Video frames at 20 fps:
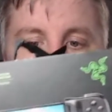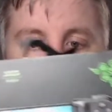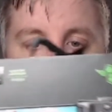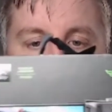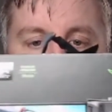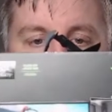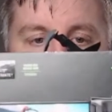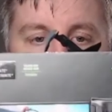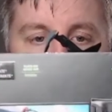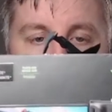
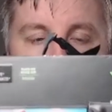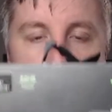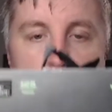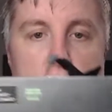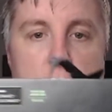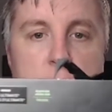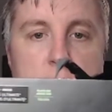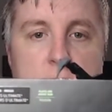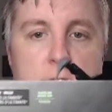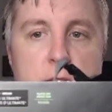20
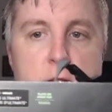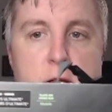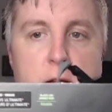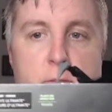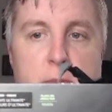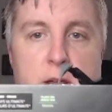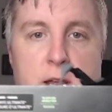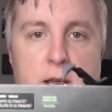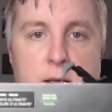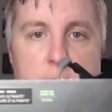bucks that you can
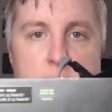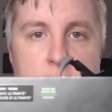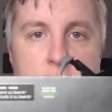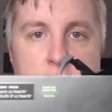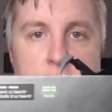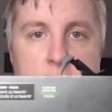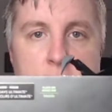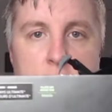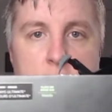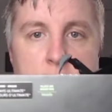pay
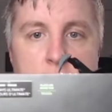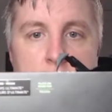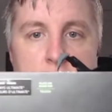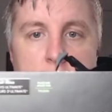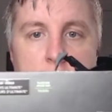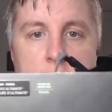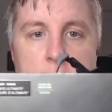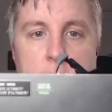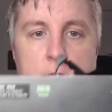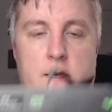
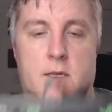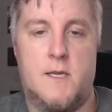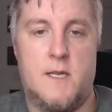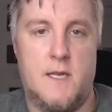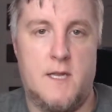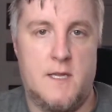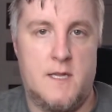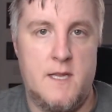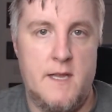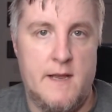to
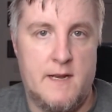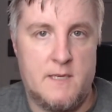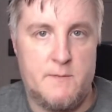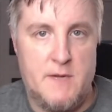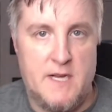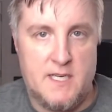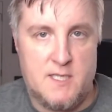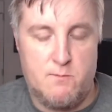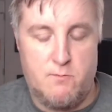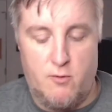get the
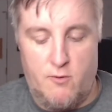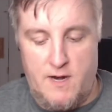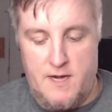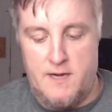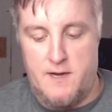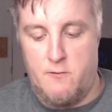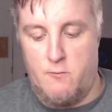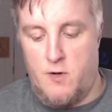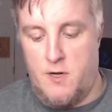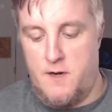Xbox
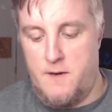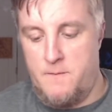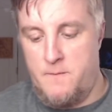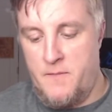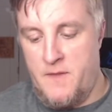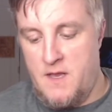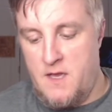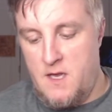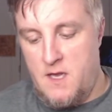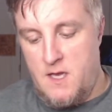branded one.
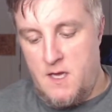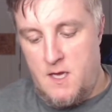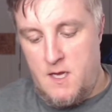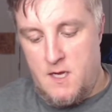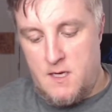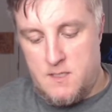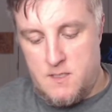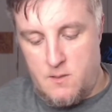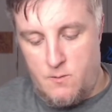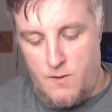
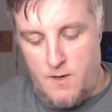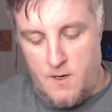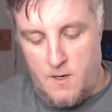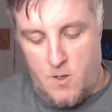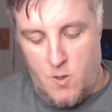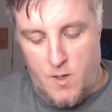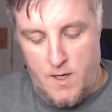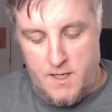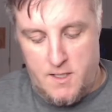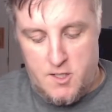So we are
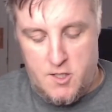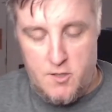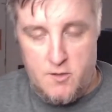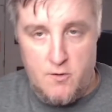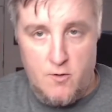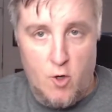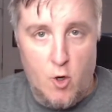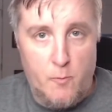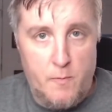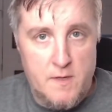going
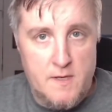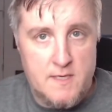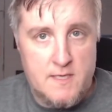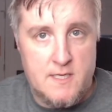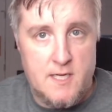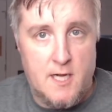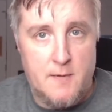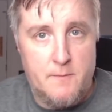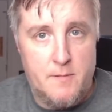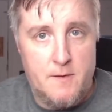to open this
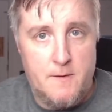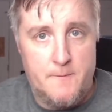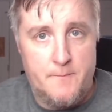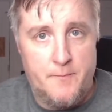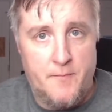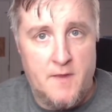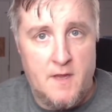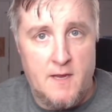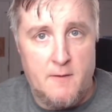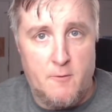up
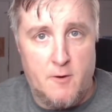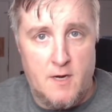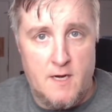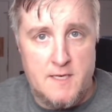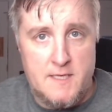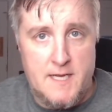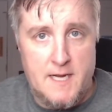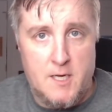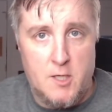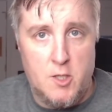and we're going to
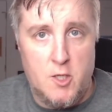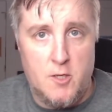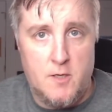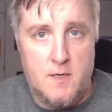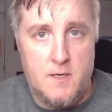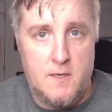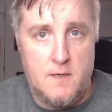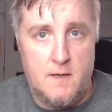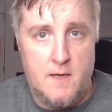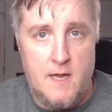take a
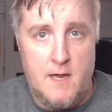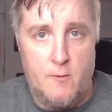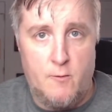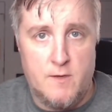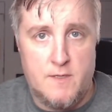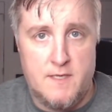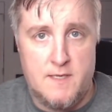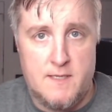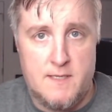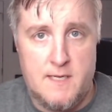look at
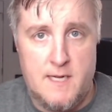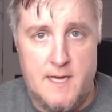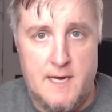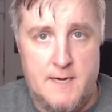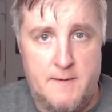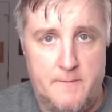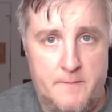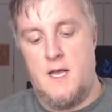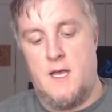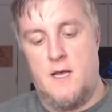what's
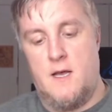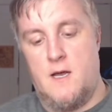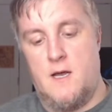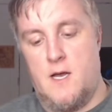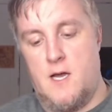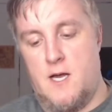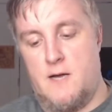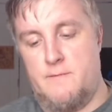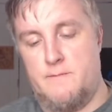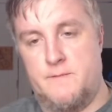inside.
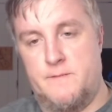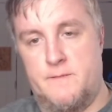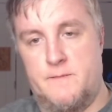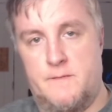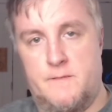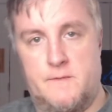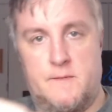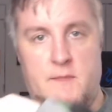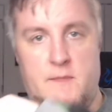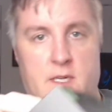I
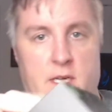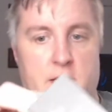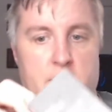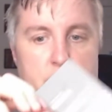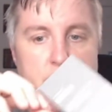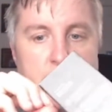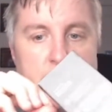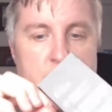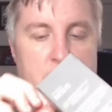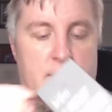do
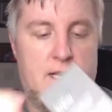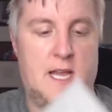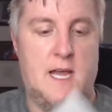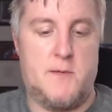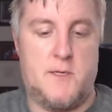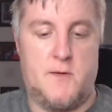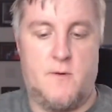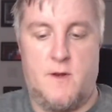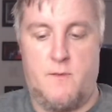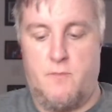have the tabs
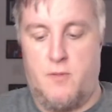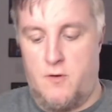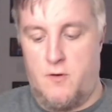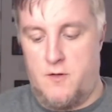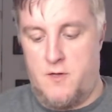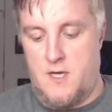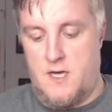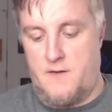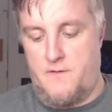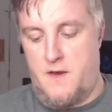already pulled
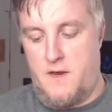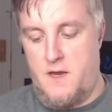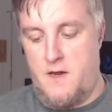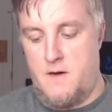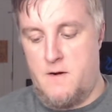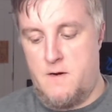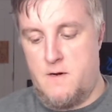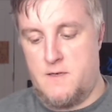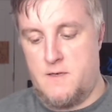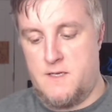off of
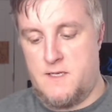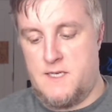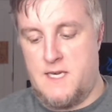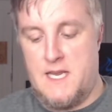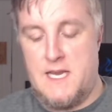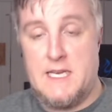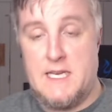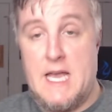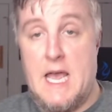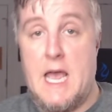here, the
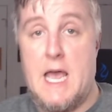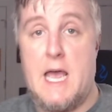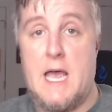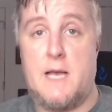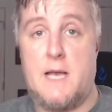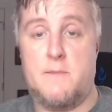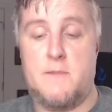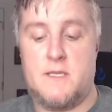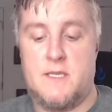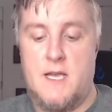sticky
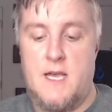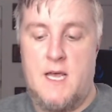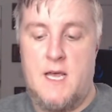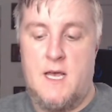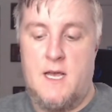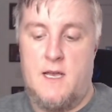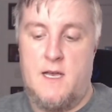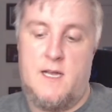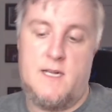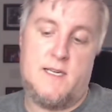tabs.
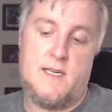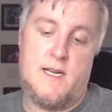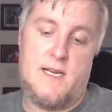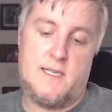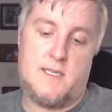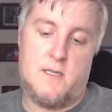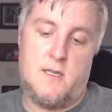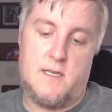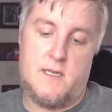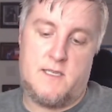It's a nice
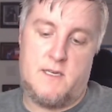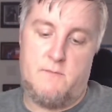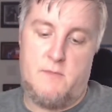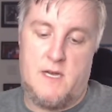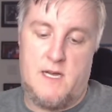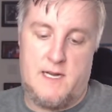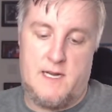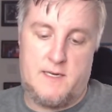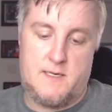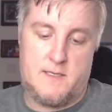glossy
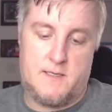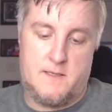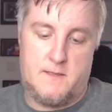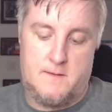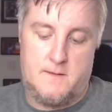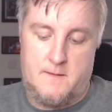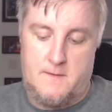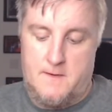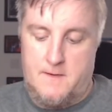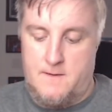box.
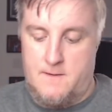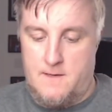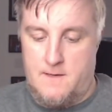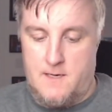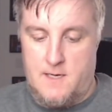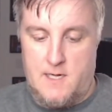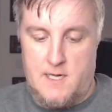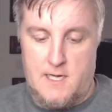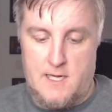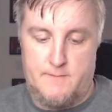
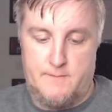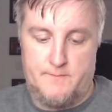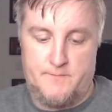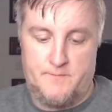And